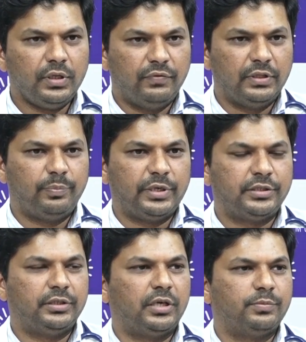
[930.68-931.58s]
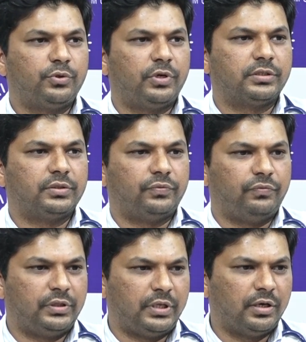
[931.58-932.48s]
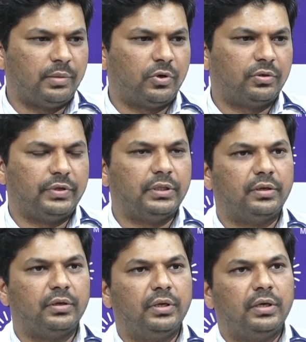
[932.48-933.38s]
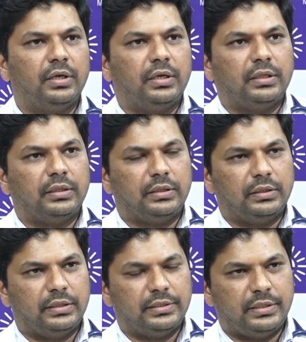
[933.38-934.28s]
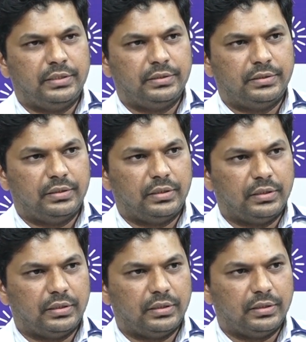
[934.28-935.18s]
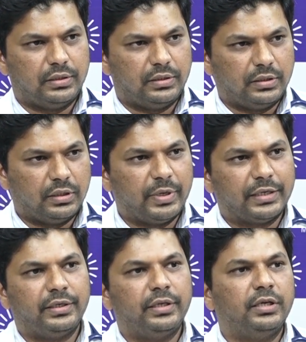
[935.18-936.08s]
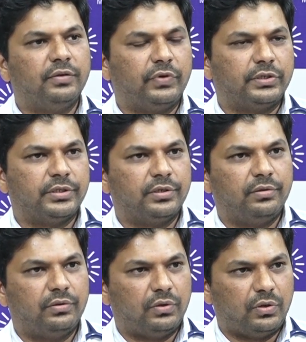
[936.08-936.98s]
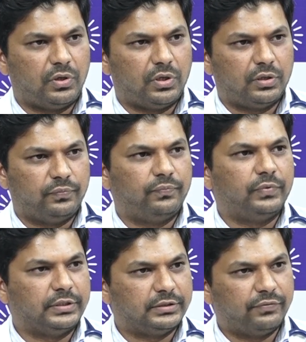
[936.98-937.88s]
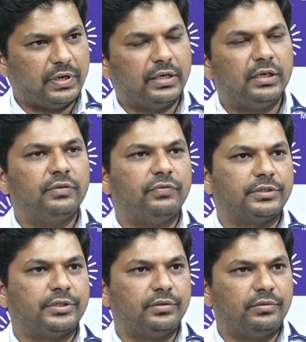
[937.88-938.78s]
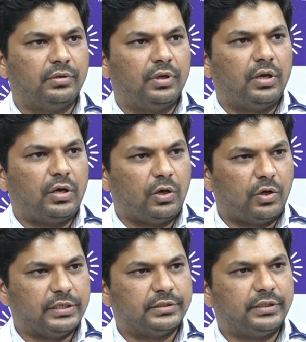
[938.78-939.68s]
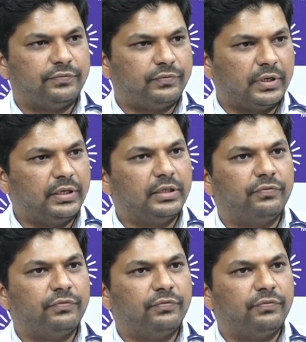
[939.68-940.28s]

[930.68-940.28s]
when the patient comes to us, we think about whether this is a bacterial infection, or it's a viral infection, or is it fungal